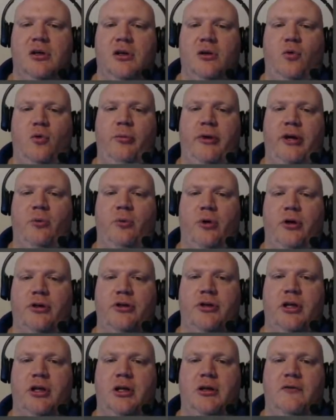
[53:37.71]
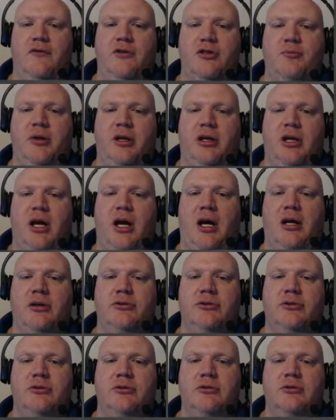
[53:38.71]
We may run to the end of this
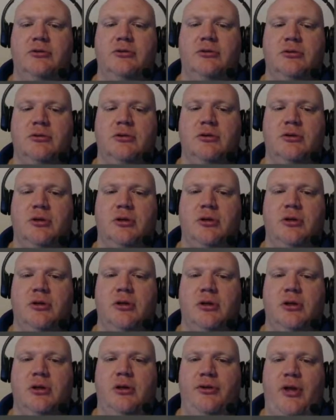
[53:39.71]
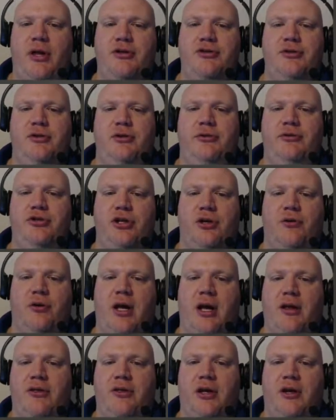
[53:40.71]
pickaxe. That's generally,
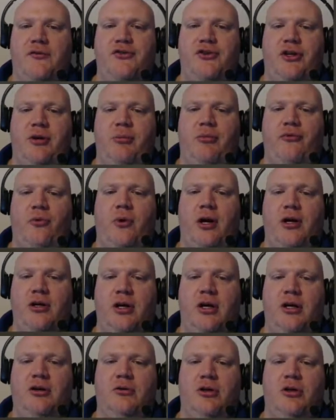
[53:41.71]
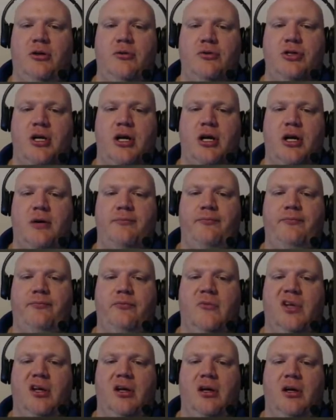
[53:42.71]
I think I've said that before. I either use,
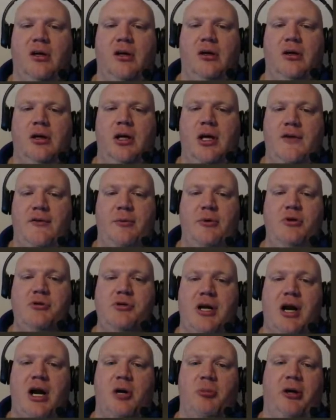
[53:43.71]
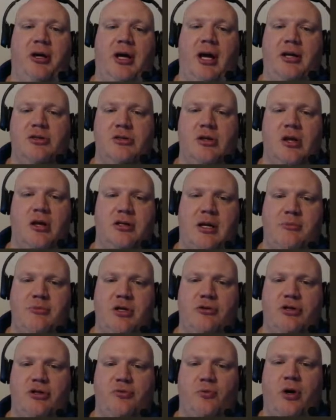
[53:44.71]
if I'm using iron pickaxes, a lot of times I'll
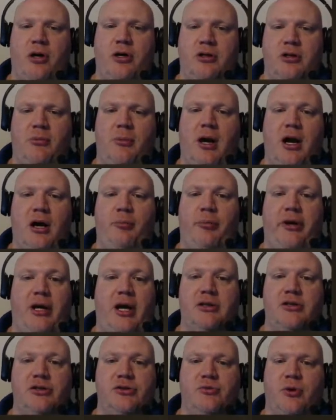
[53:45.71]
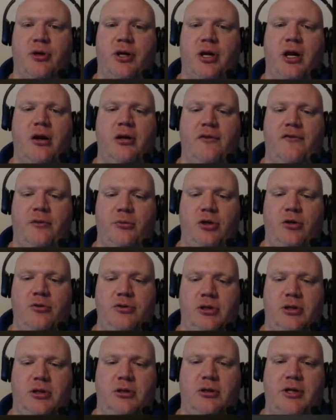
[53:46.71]
just run until my iron pickaxes run out. If I'm
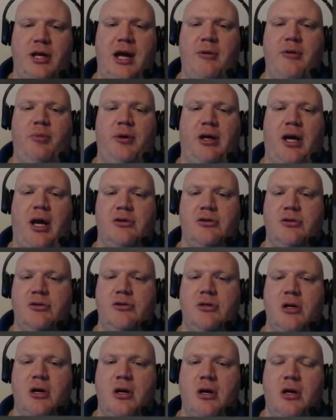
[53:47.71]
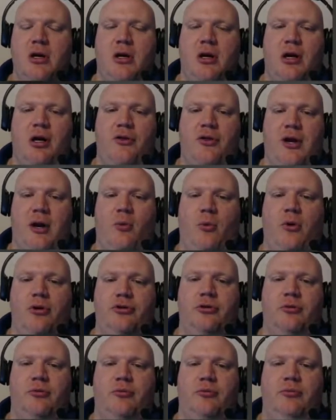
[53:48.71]
using diamond pickaxes that I want
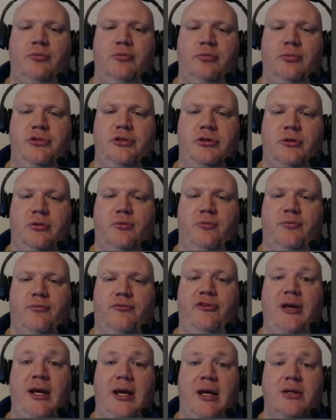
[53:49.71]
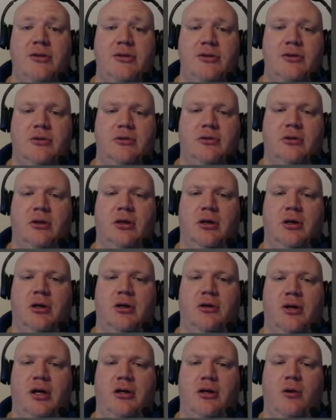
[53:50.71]
to fix,
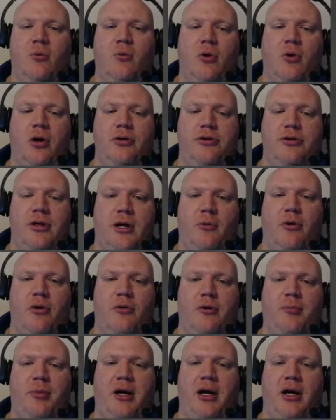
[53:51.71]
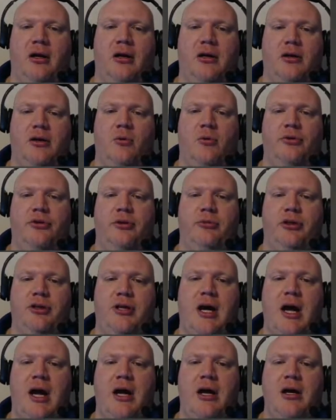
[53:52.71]
that I don't want to repair, I don't want them to
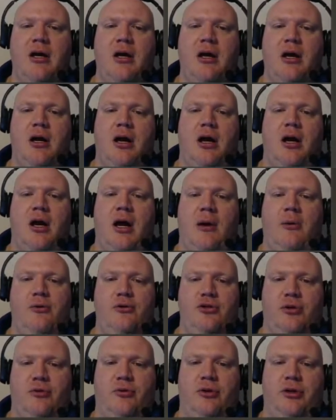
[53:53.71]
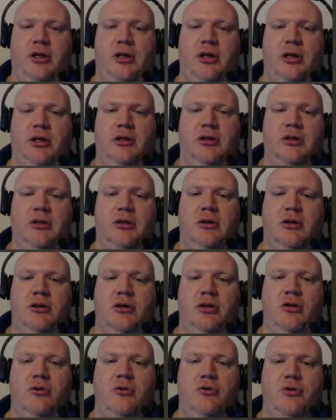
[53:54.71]
die, I will generally
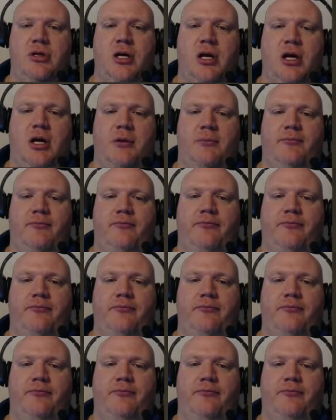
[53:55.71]
use, I